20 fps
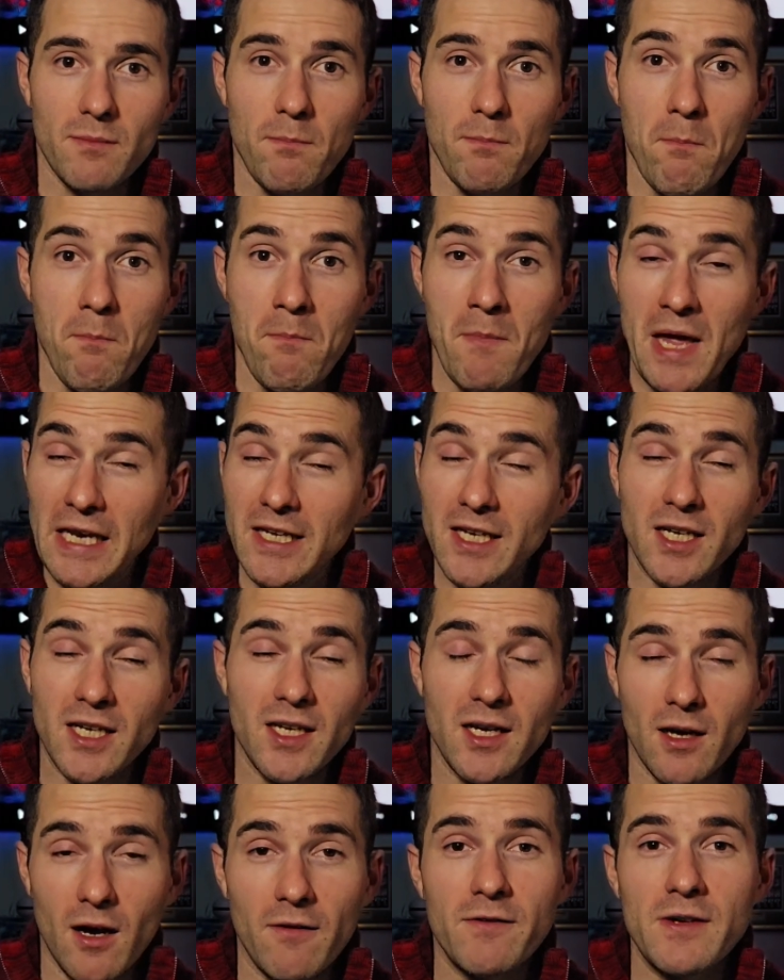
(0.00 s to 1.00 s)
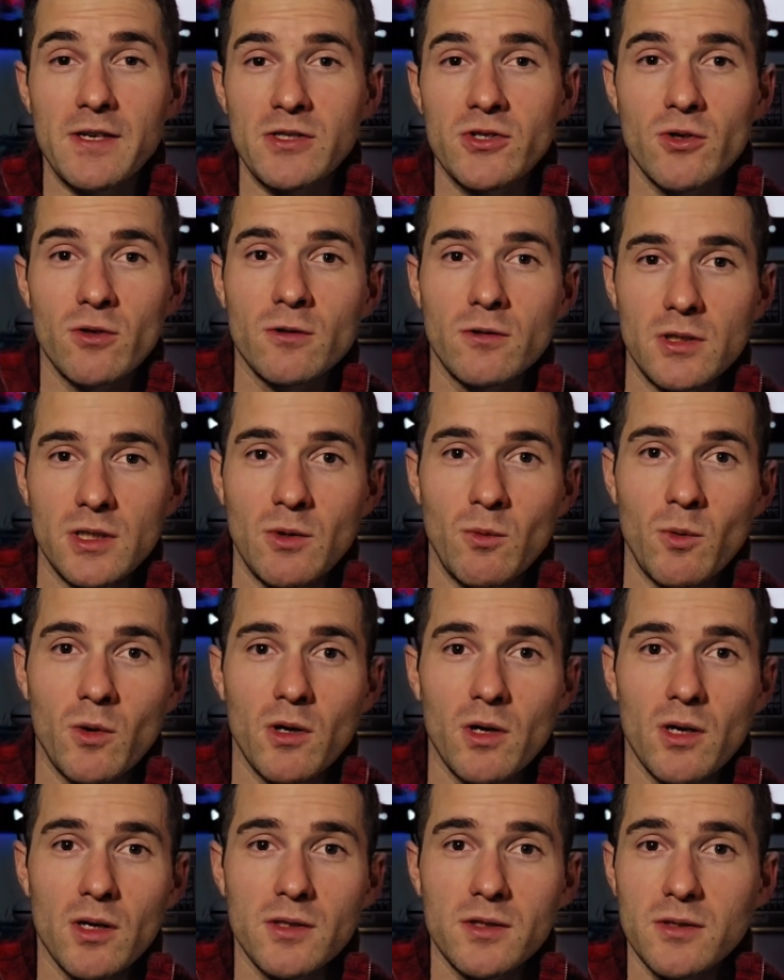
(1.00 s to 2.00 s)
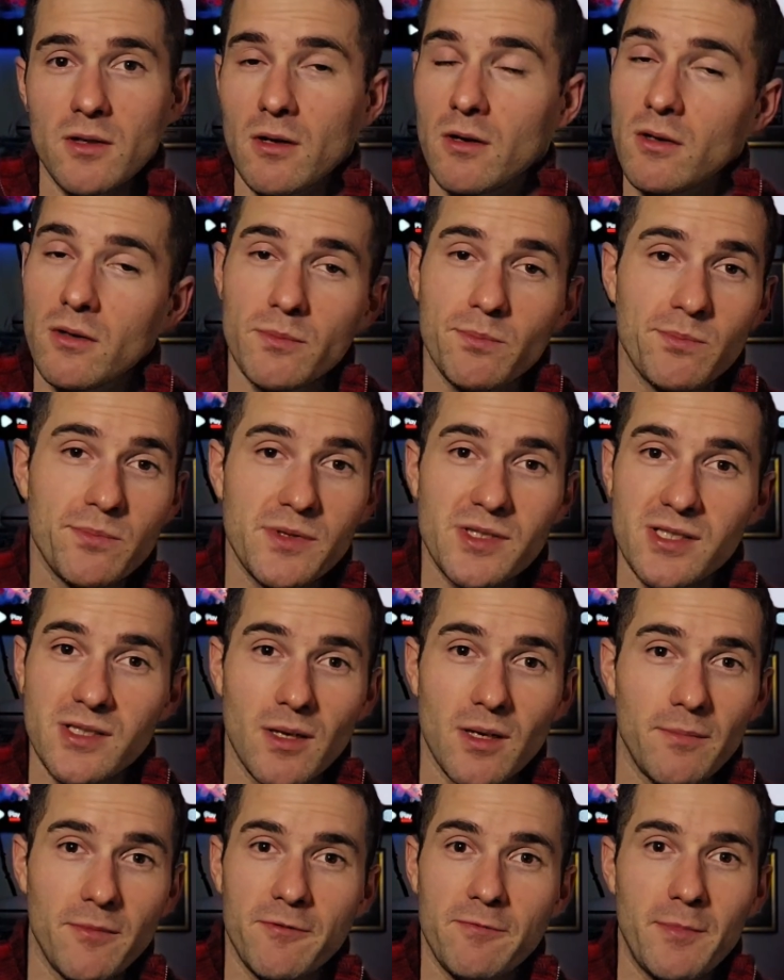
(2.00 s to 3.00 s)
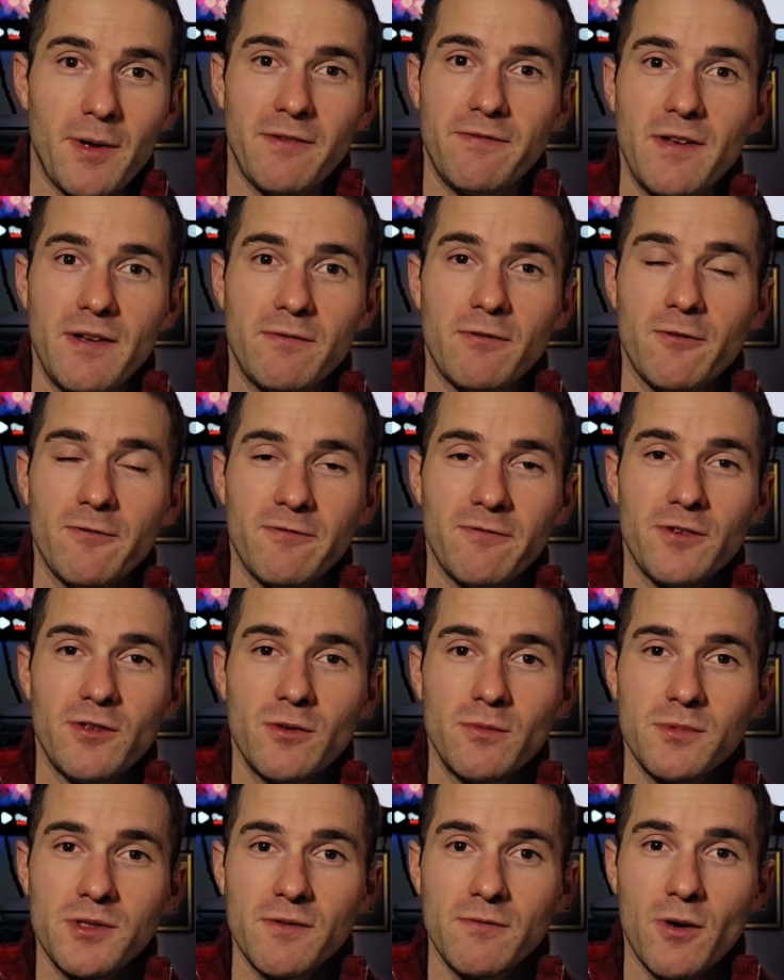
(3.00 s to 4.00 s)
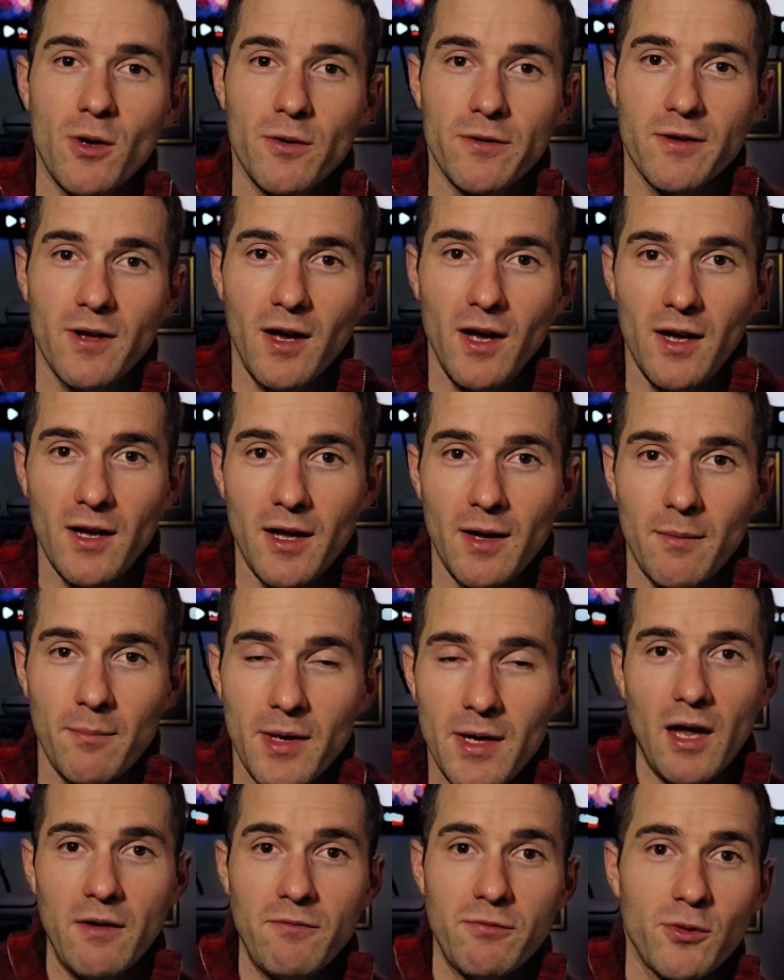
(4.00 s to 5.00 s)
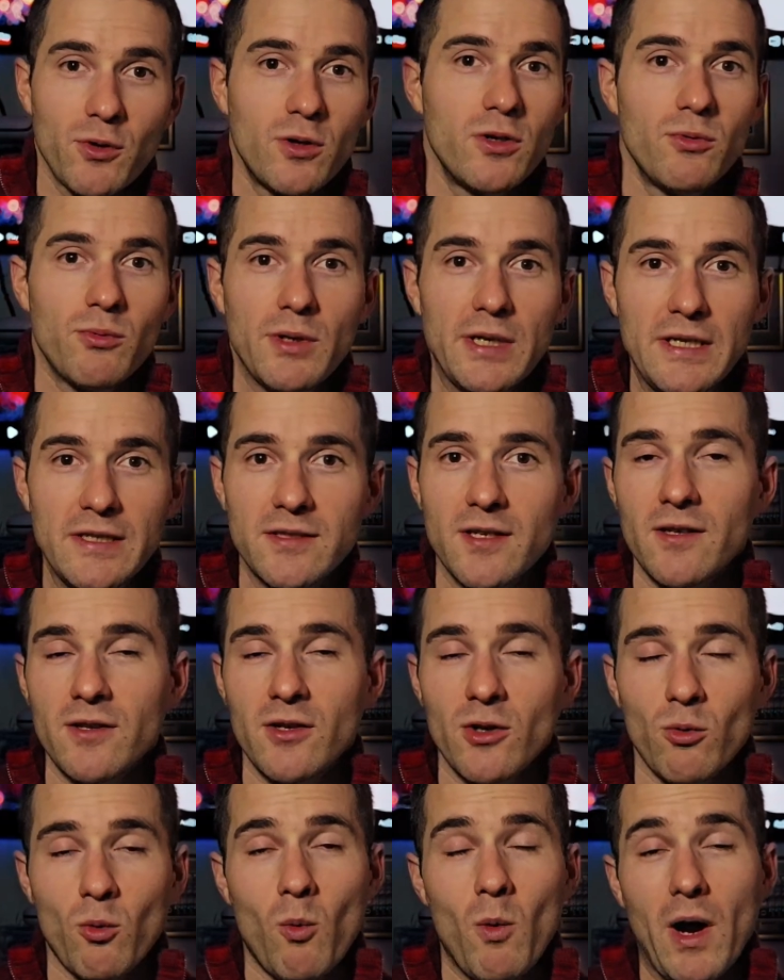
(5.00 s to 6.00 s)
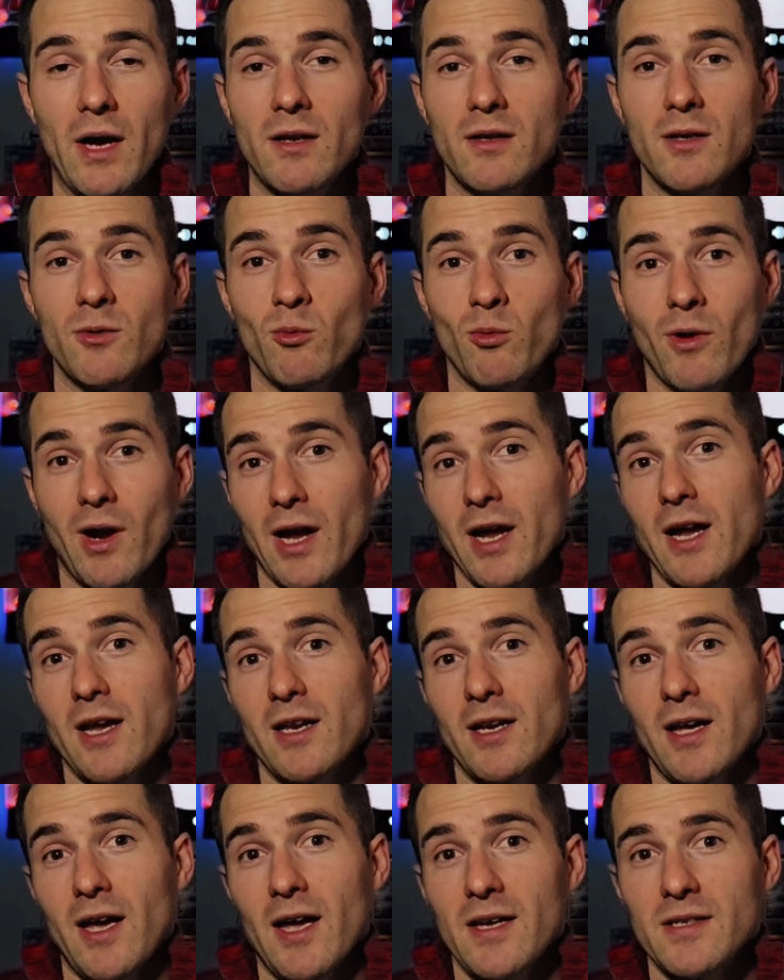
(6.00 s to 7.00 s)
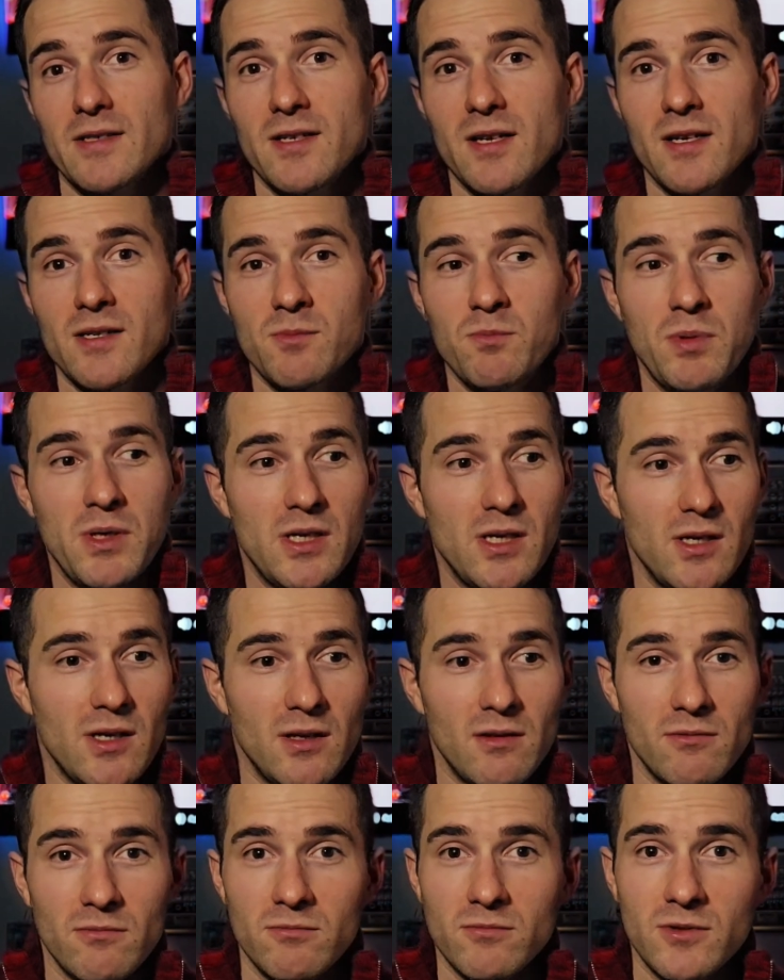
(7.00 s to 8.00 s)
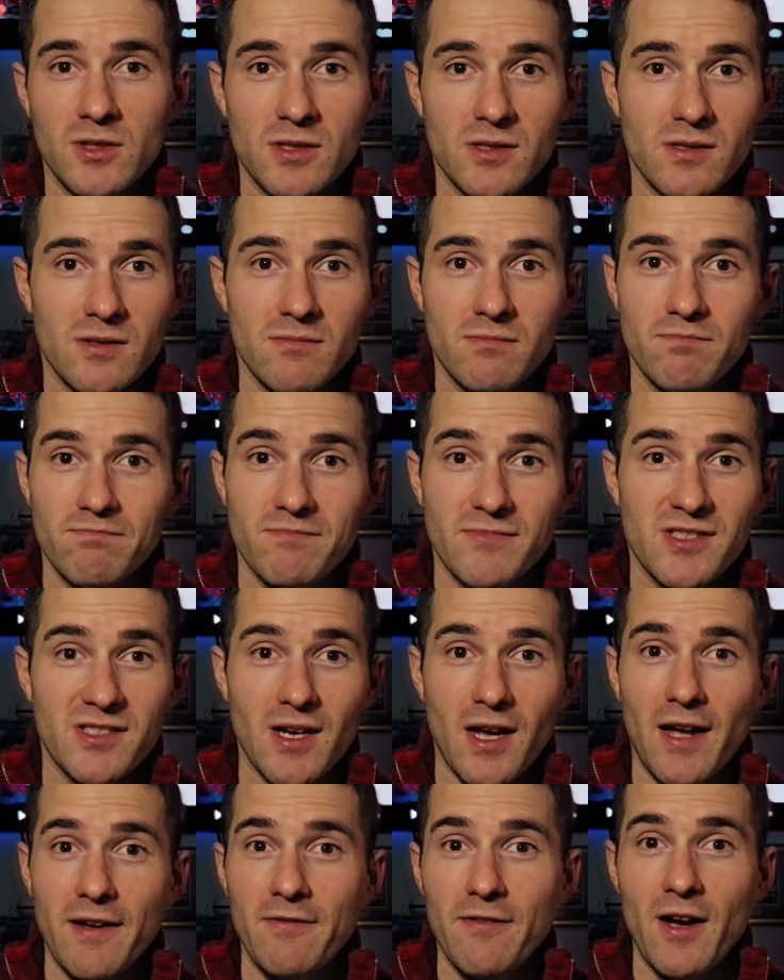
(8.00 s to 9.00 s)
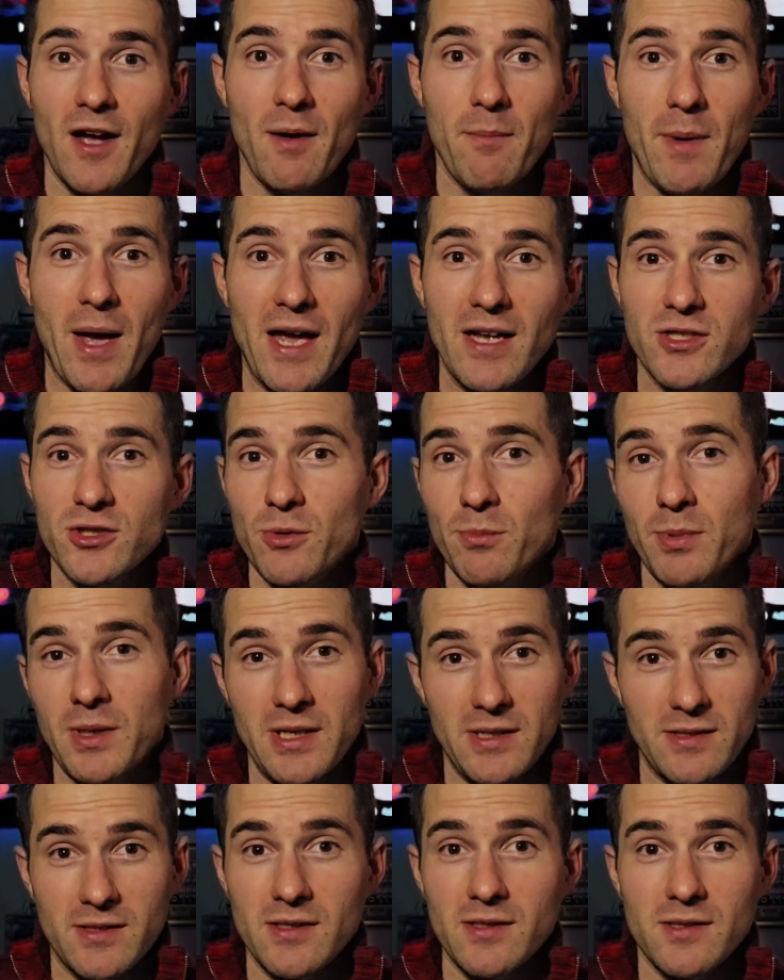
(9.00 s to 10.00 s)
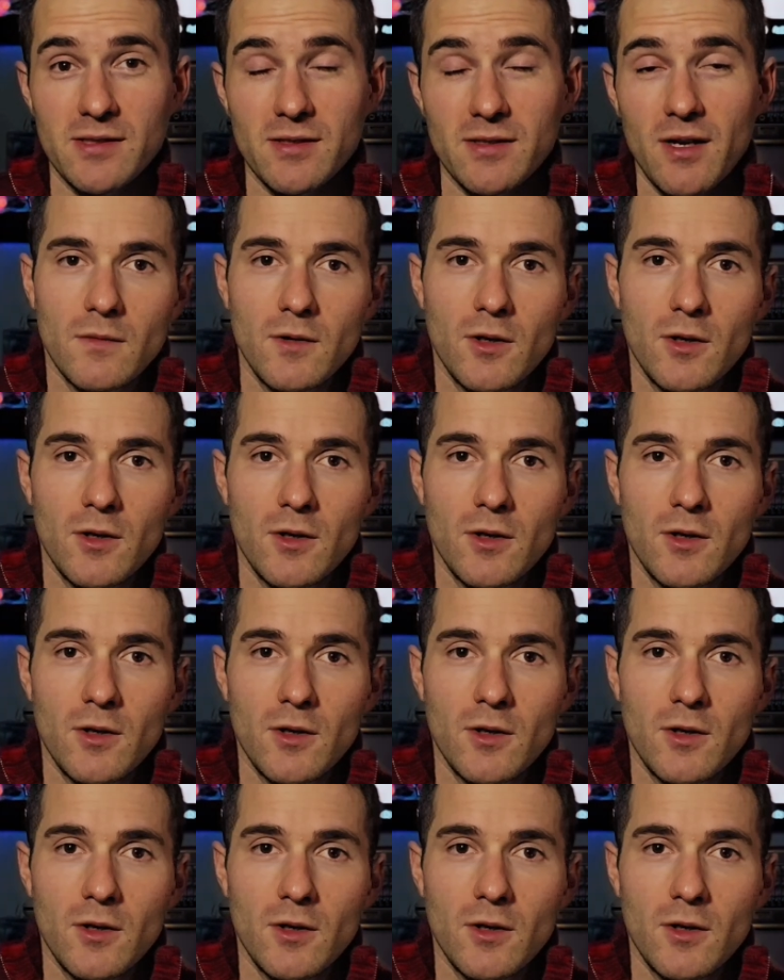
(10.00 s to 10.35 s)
Many of his early works are some of my favorite films of all time, and for good reason. They're widely recognized as being just sci-fi masterpieces.